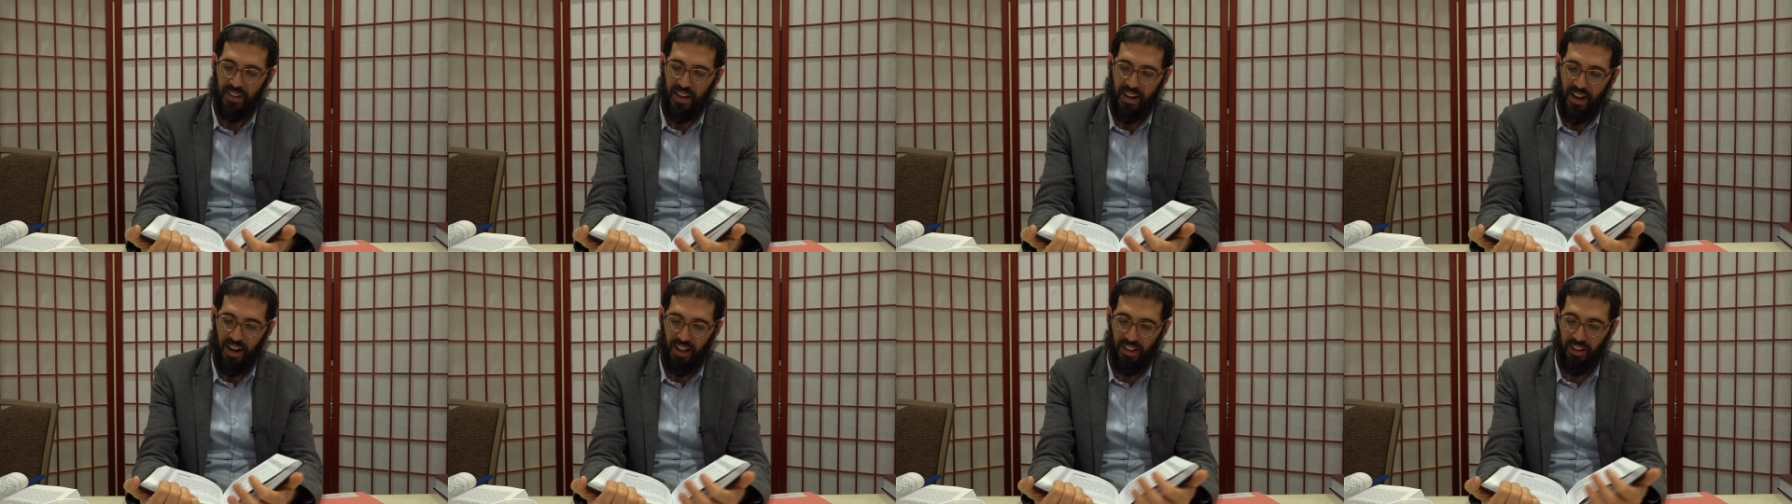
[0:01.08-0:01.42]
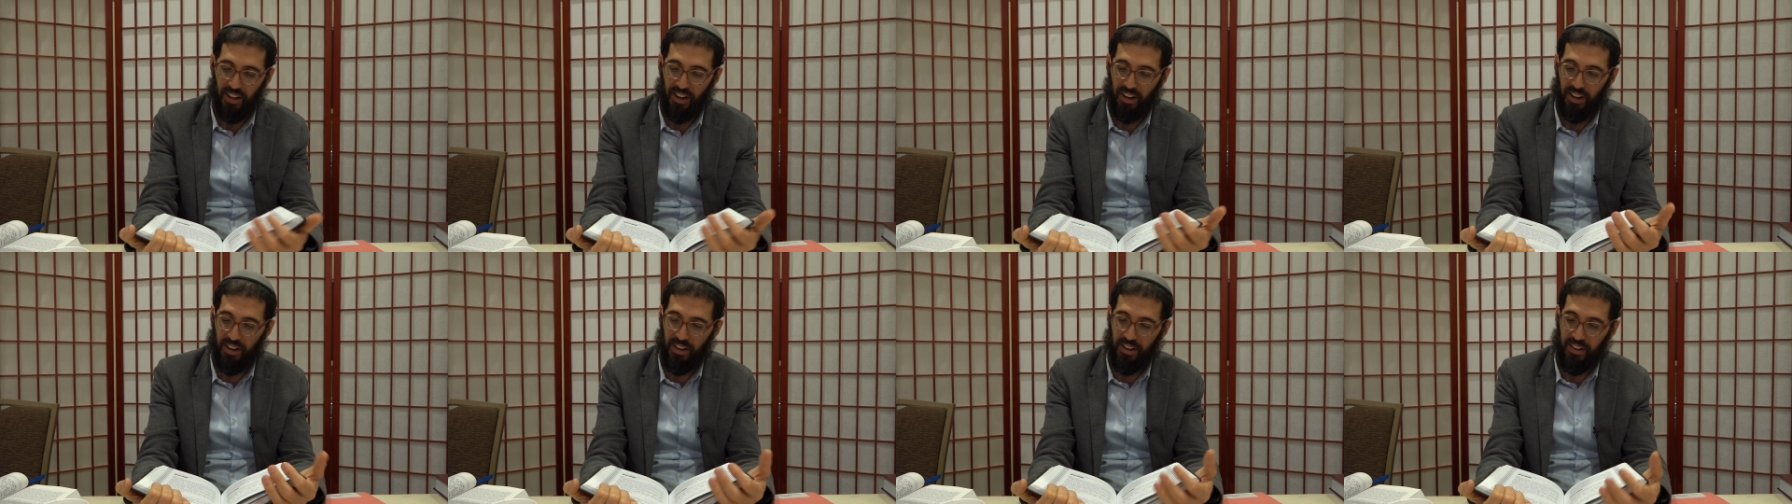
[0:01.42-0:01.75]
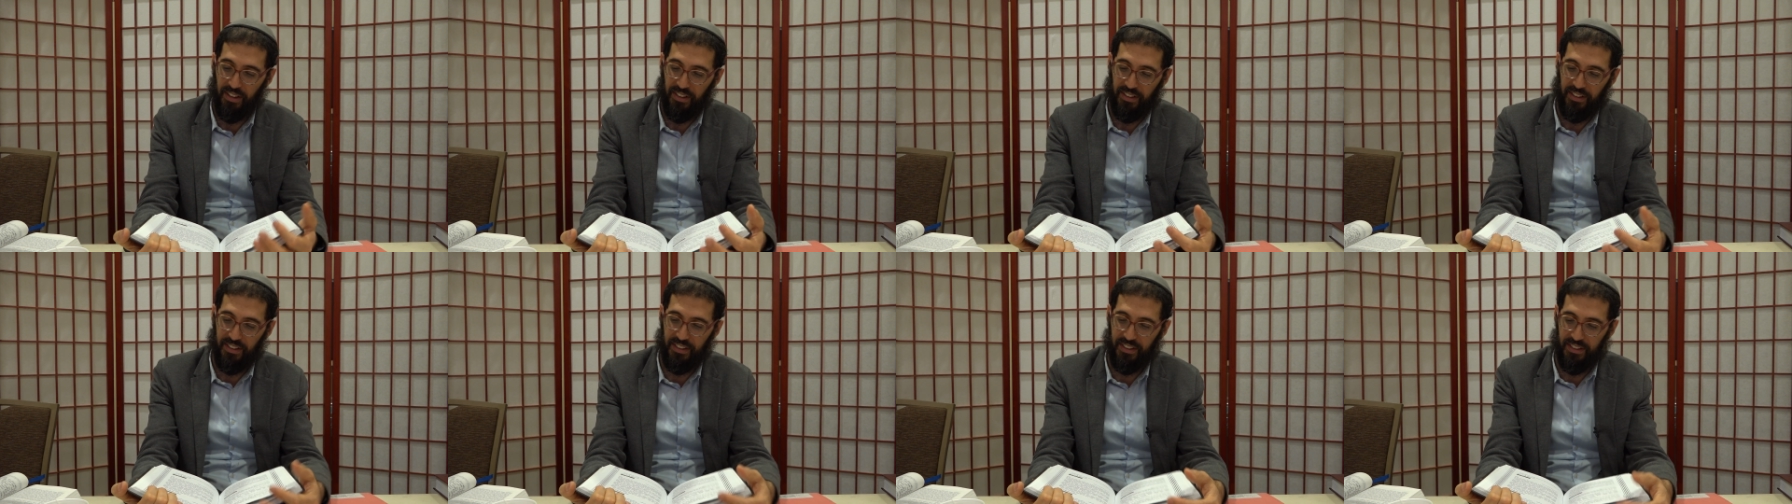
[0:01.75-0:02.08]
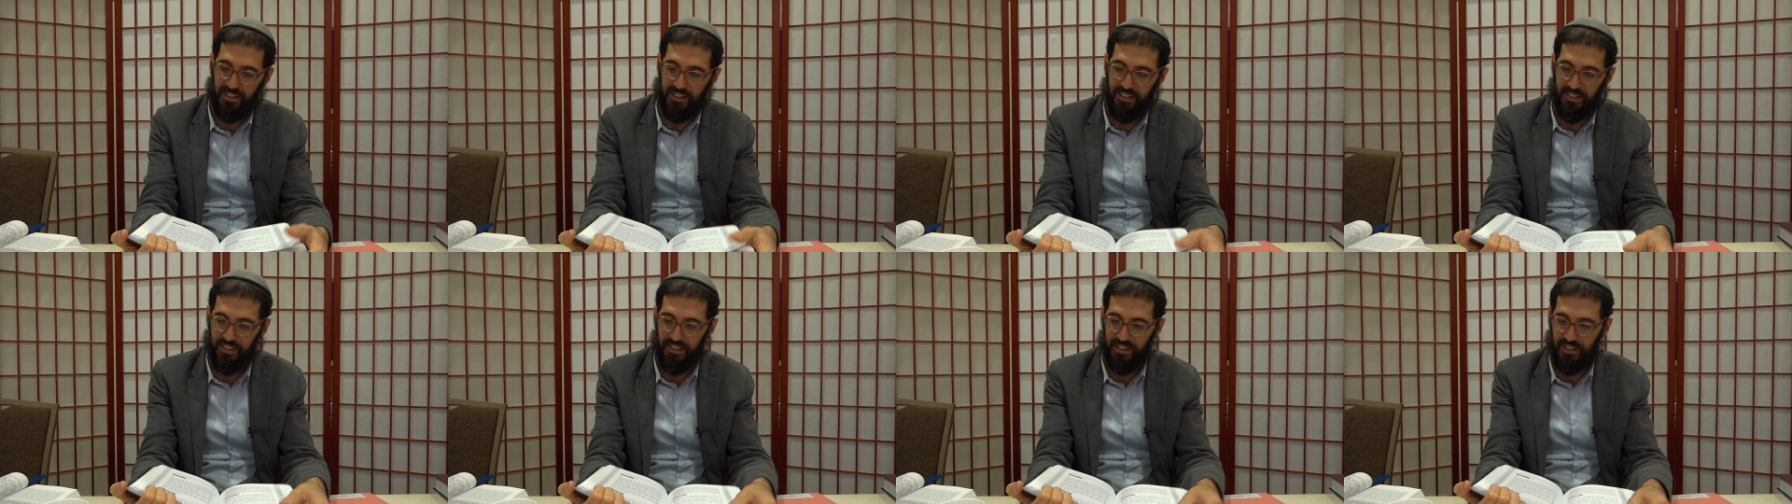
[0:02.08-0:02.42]
halacha,
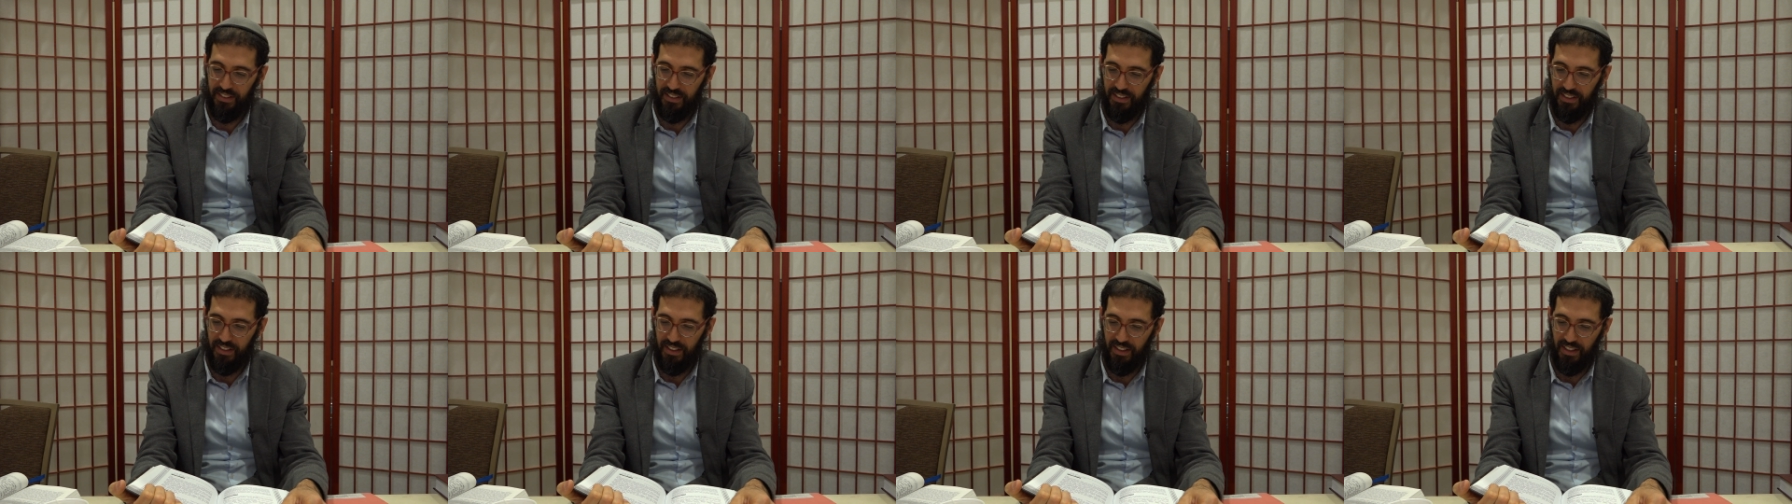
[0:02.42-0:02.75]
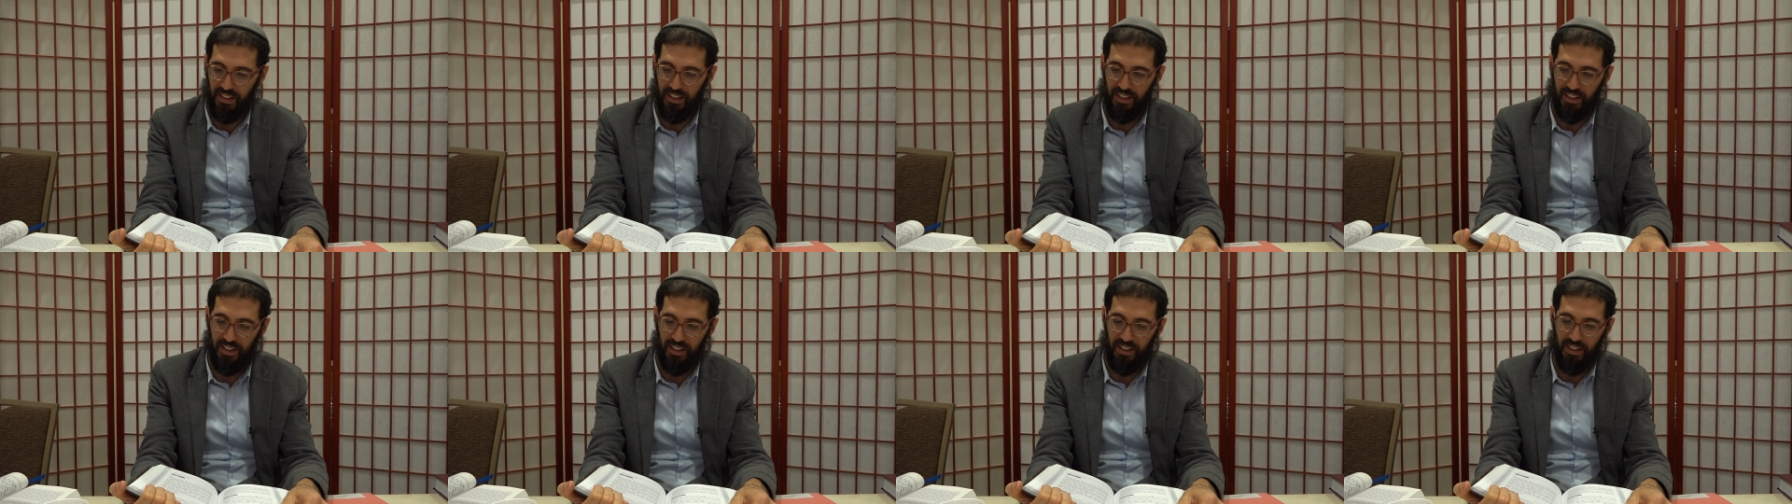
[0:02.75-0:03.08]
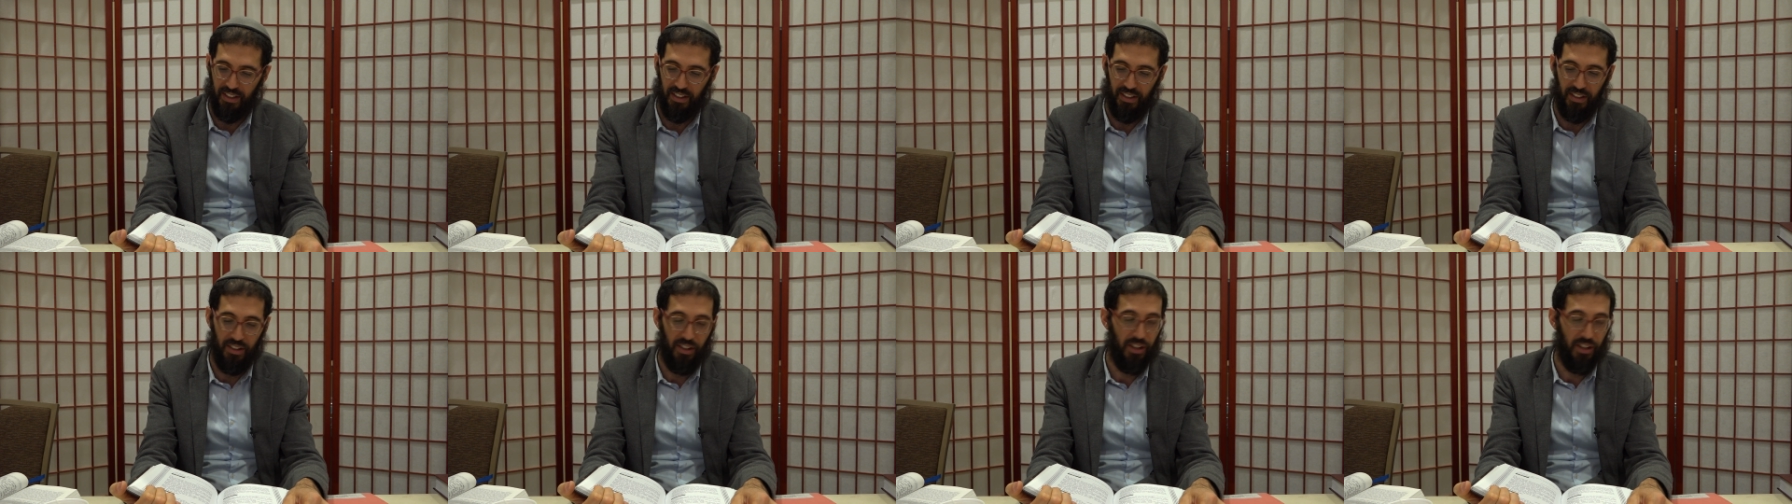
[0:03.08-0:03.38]
eh,